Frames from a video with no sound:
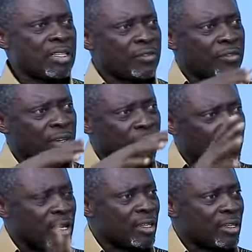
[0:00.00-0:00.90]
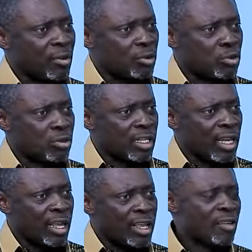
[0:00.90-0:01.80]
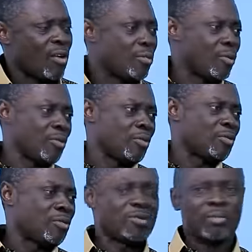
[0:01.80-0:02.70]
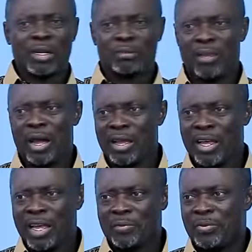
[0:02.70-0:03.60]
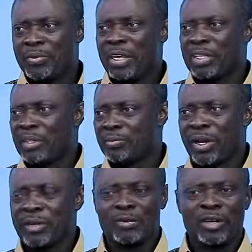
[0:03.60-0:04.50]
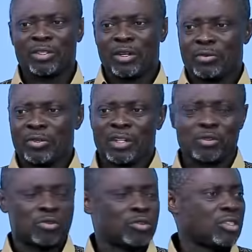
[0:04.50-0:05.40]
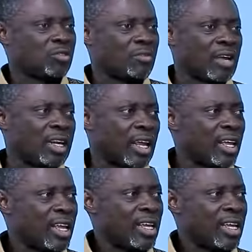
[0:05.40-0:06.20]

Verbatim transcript: a different plane altogether or block or manama P P A D, Plant Parenthood Association of Ghana.